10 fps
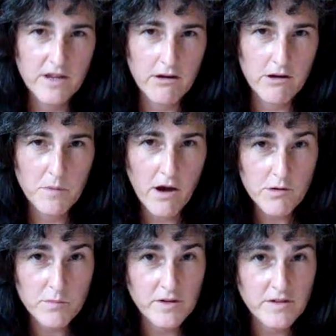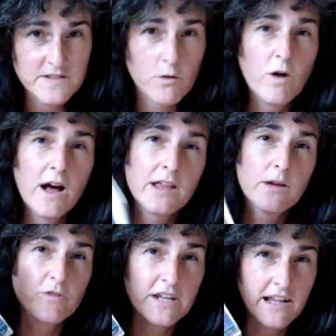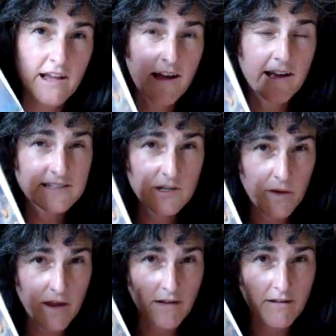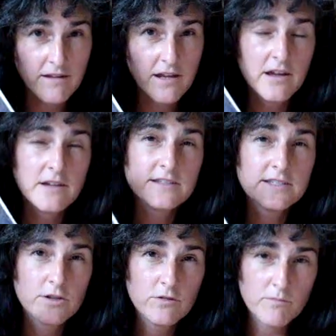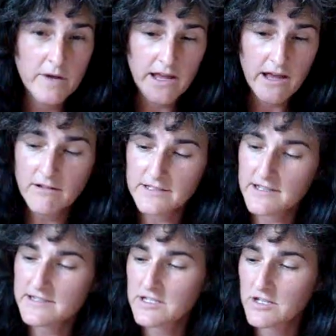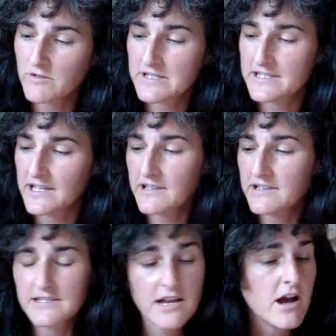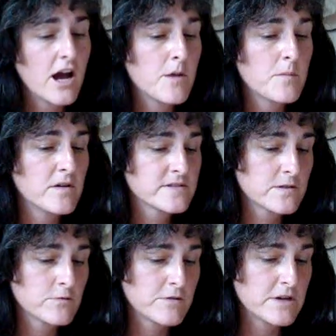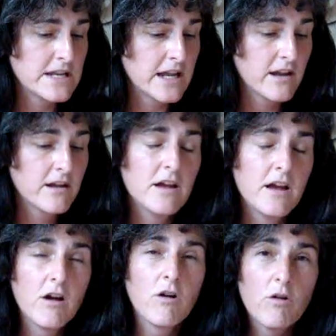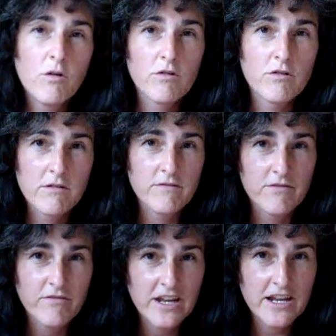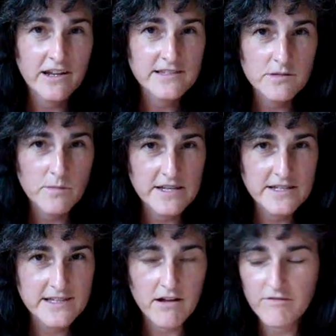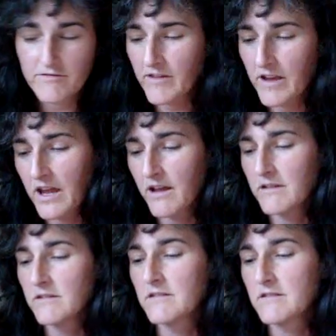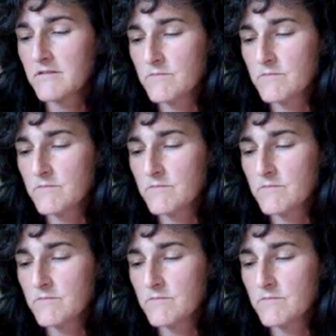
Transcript: of the Harry Potter books. So while I'm reading Azkaban to my eldest, who is 6, I'm also reading Order of the Phoenix to myself and